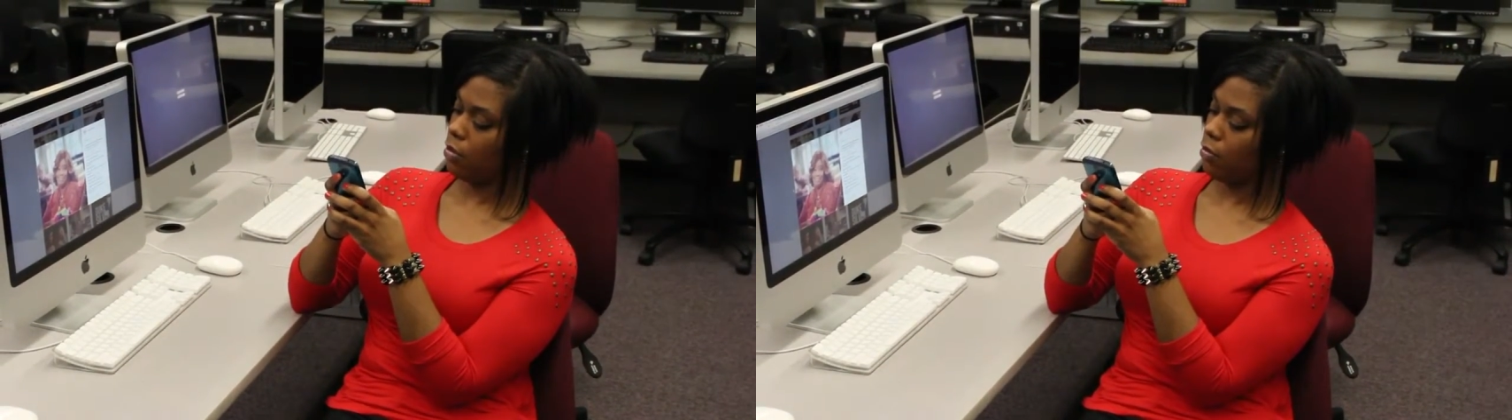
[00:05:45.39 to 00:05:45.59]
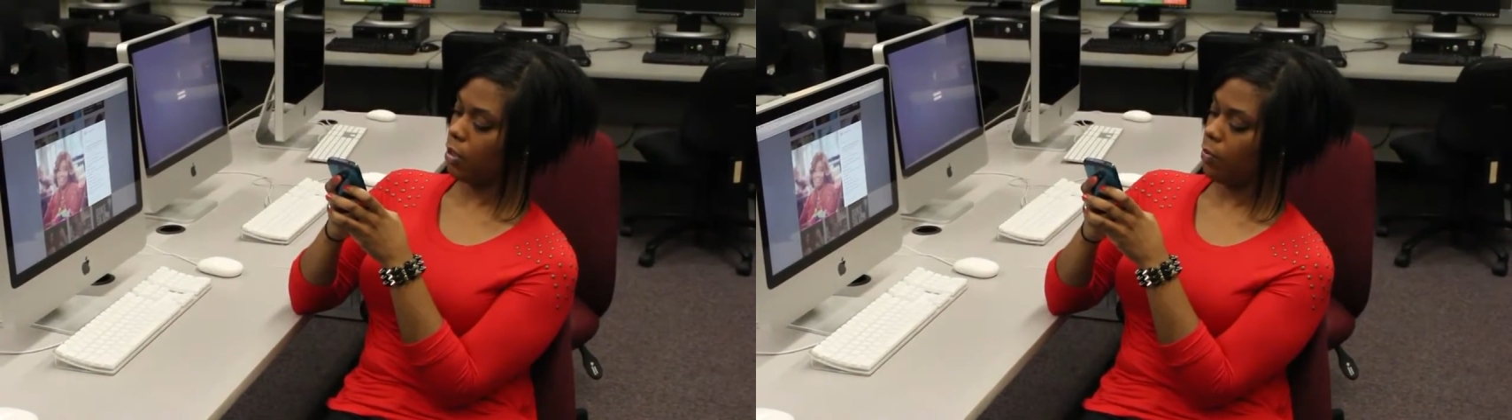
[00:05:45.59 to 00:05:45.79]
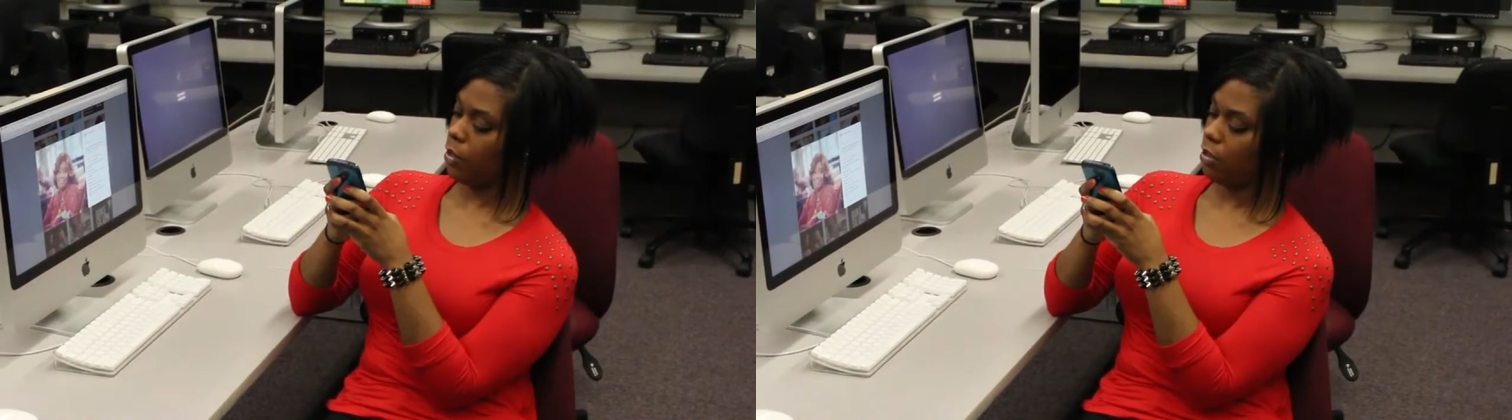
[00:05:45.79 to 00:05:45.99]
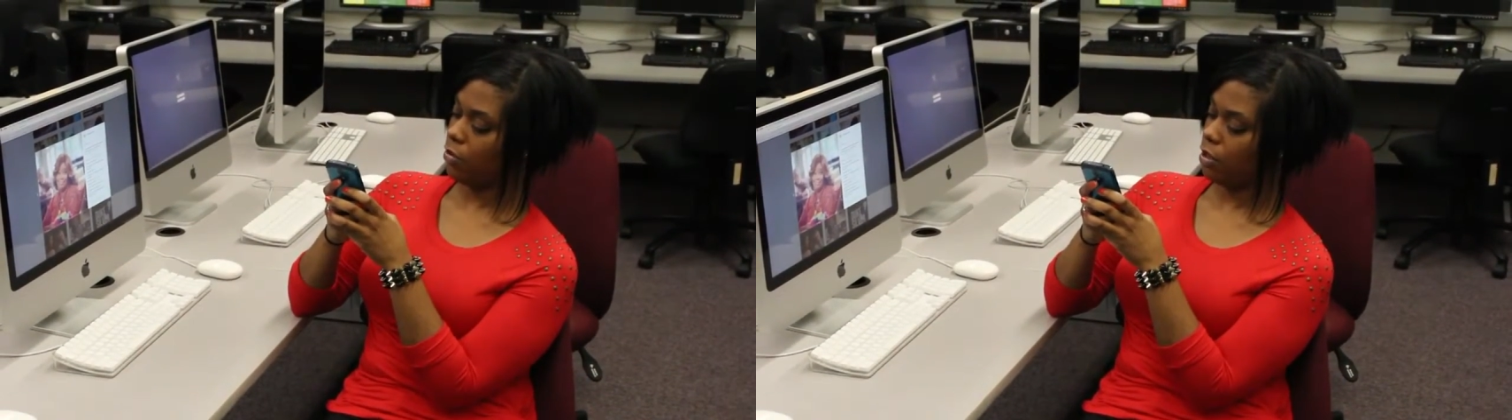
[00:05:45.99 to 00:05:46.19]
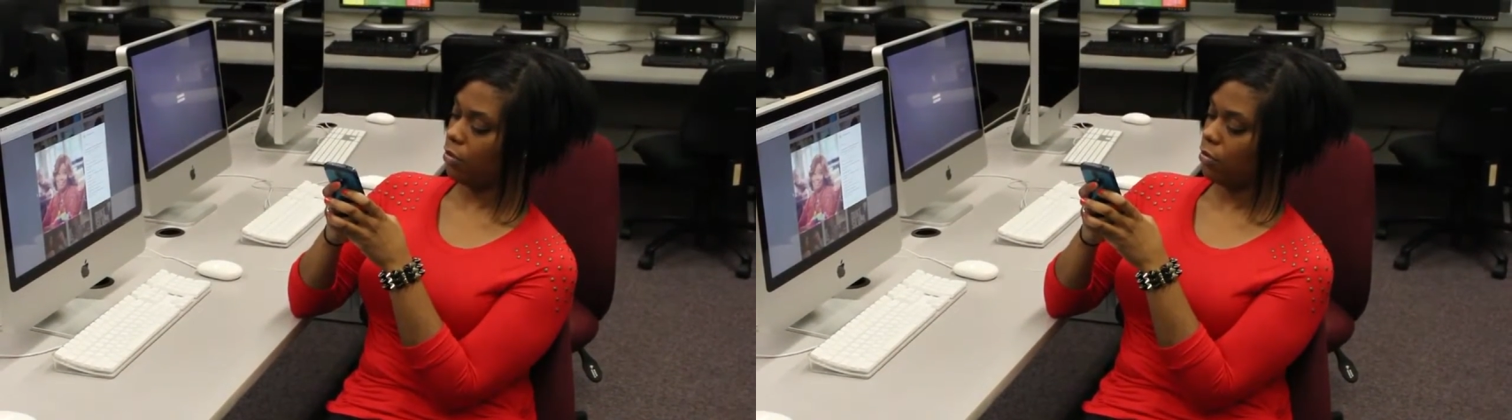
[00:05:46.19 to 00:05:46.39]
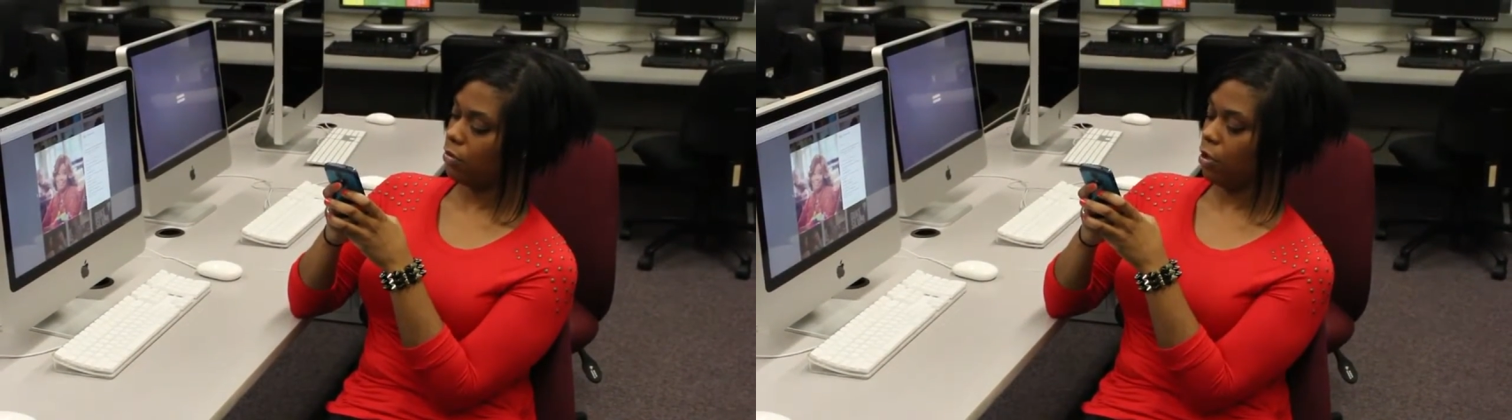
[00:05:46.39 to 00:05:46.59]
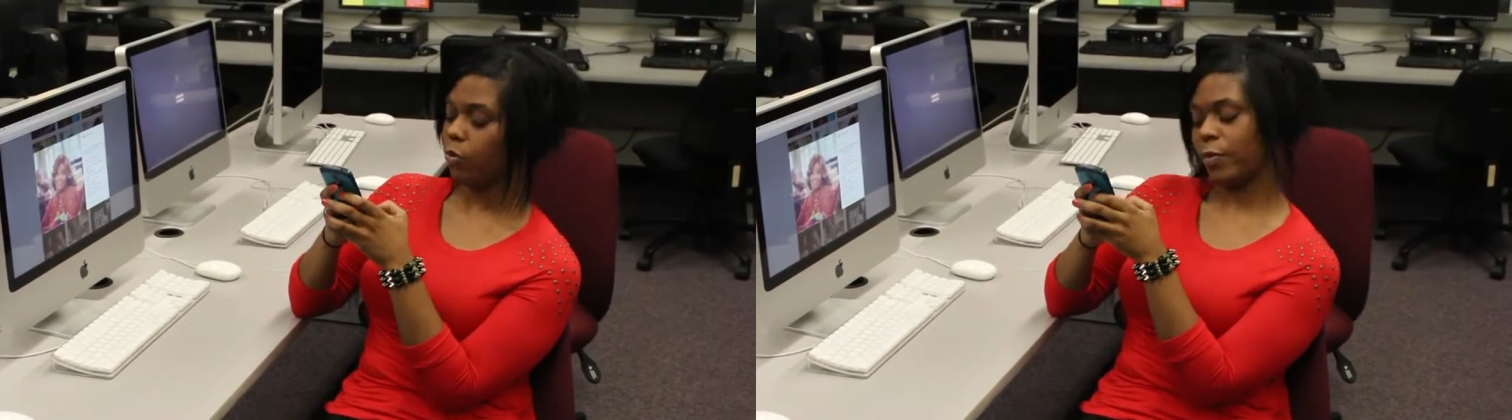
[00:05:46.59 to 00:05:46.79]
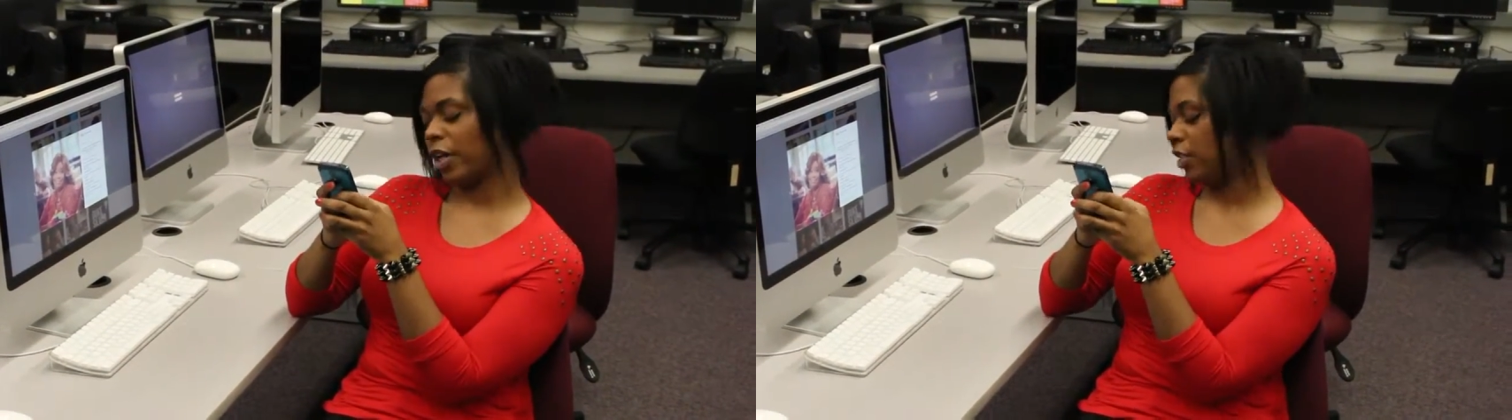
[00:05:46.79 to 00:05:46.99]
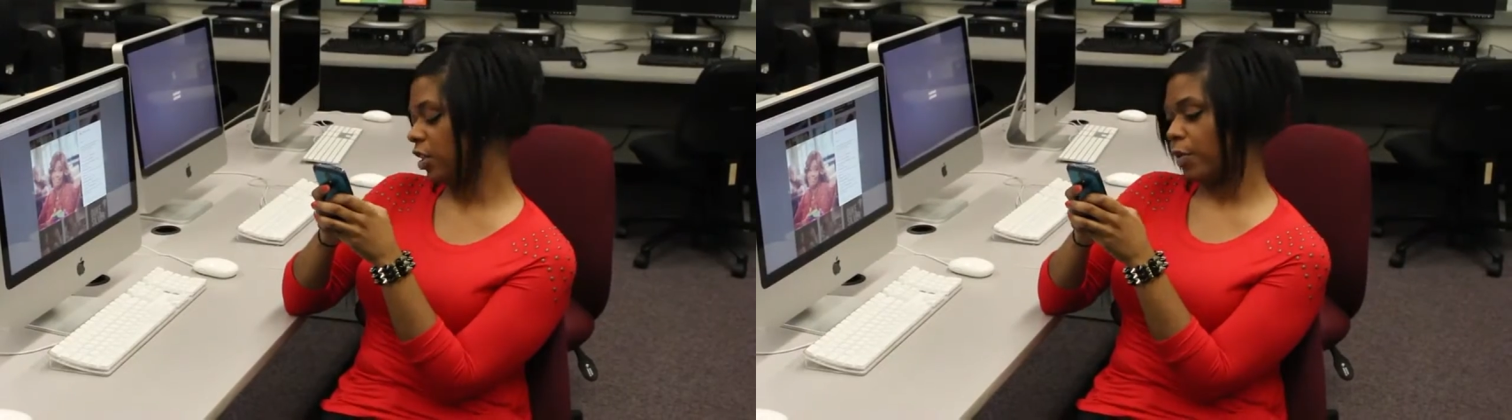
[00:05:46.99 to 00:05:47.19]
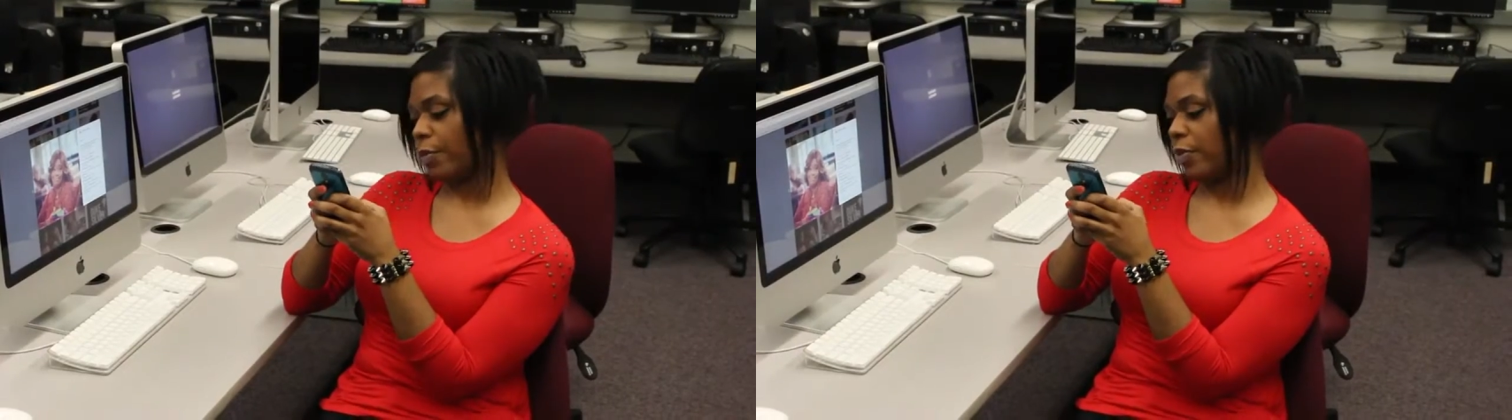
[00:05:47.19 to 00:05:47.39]
Oh, wait a minute. Hold on. Oh, wait a minute. I got to
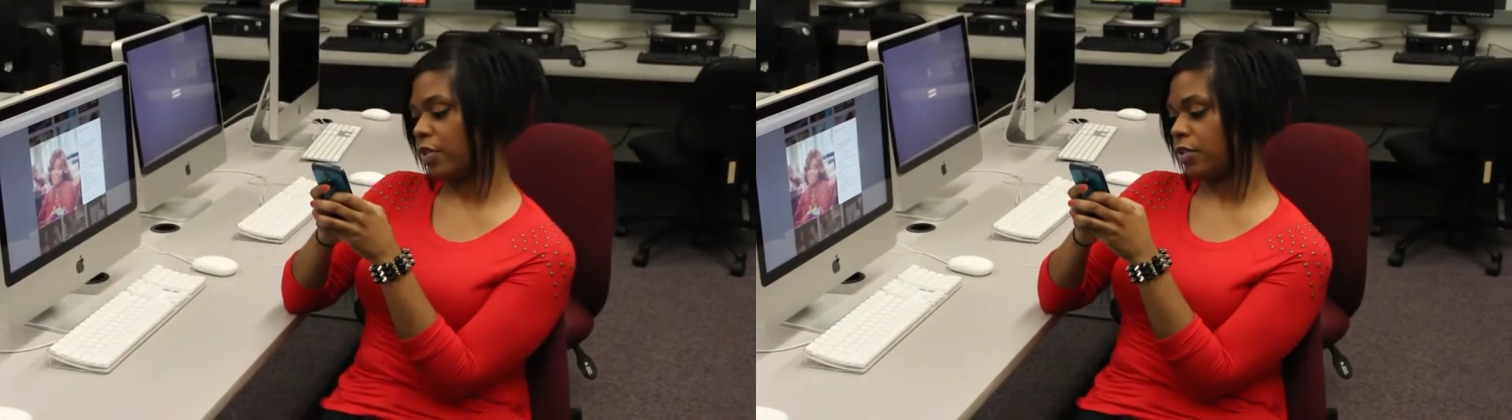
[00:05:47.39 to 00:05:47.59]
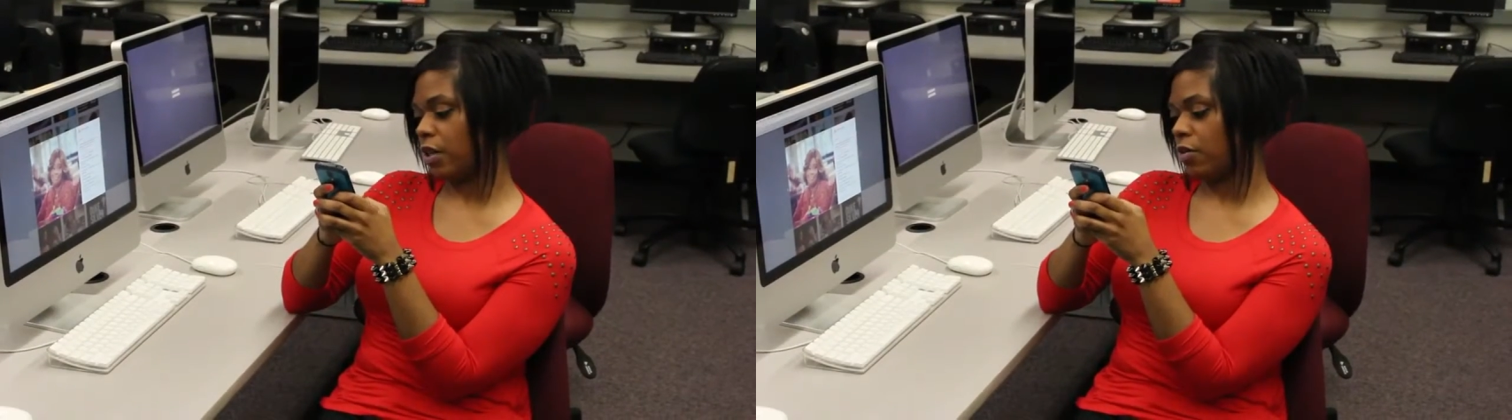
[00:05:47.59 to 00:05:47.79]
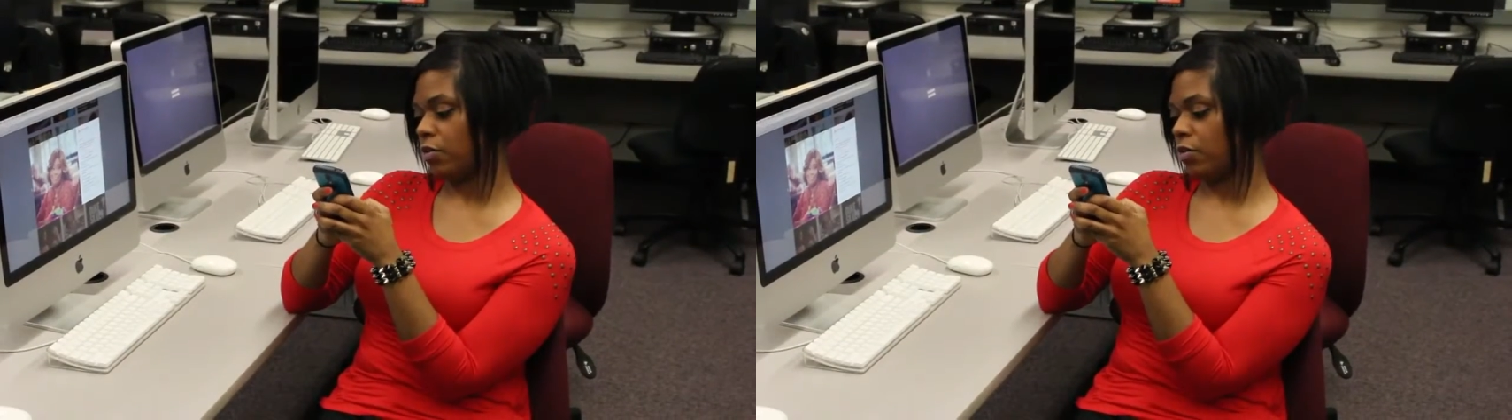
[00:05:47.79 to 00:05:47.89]
talk about bins now.